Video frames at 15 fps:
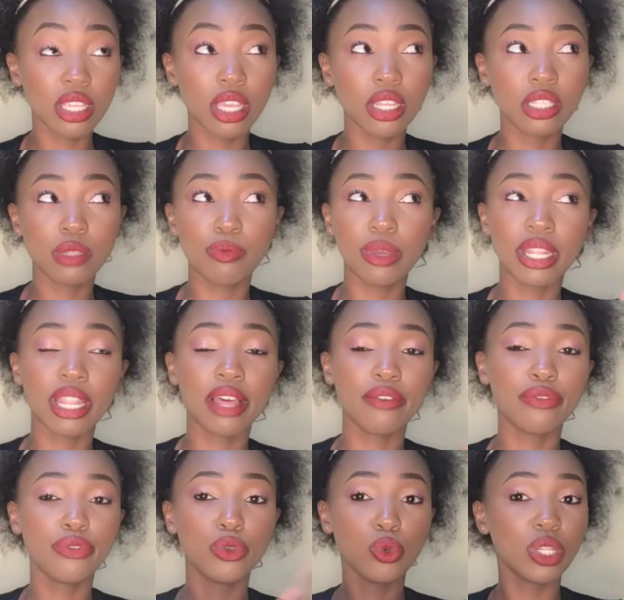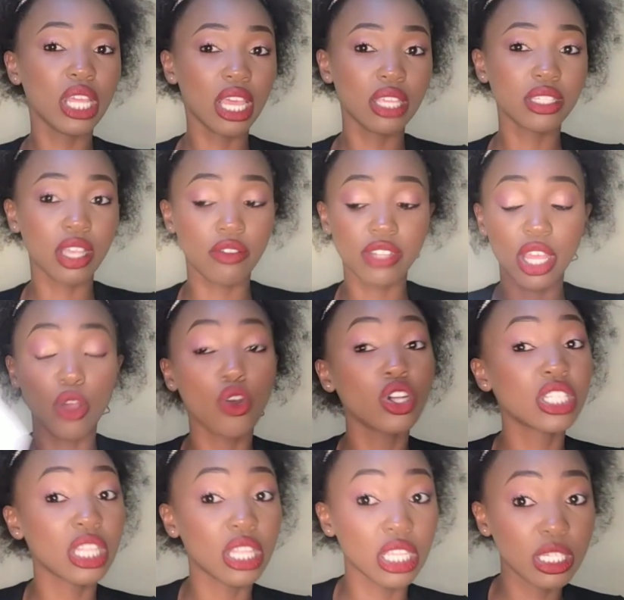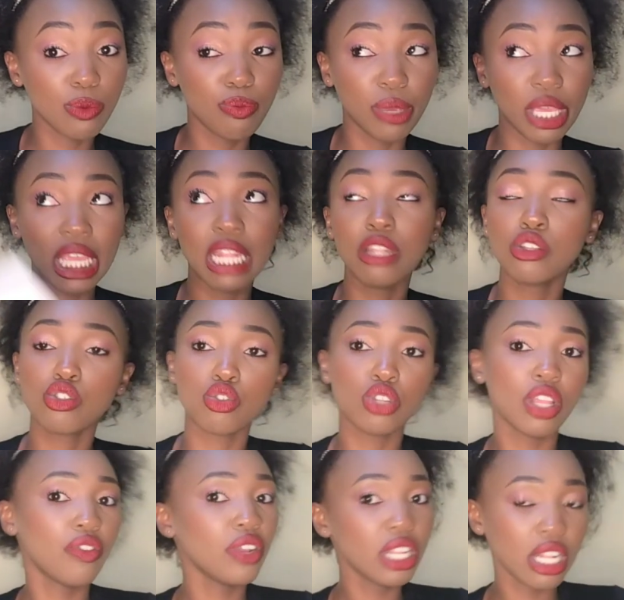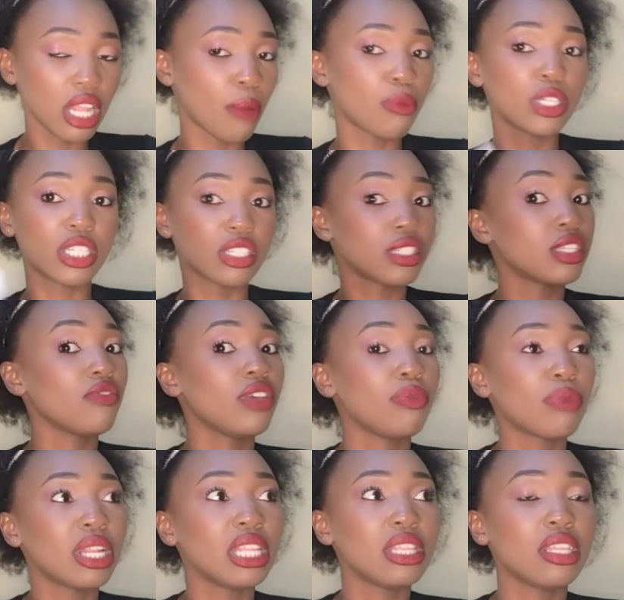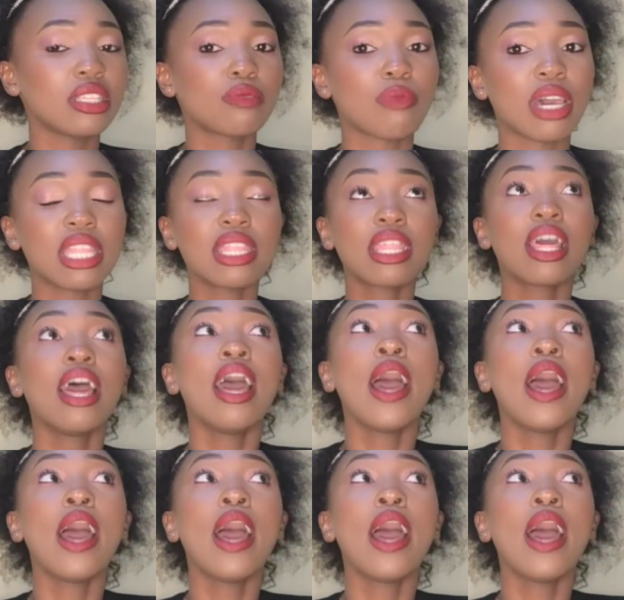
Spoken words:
It's been a few days after I got this PIN, so definitely I'm not receiving money this month.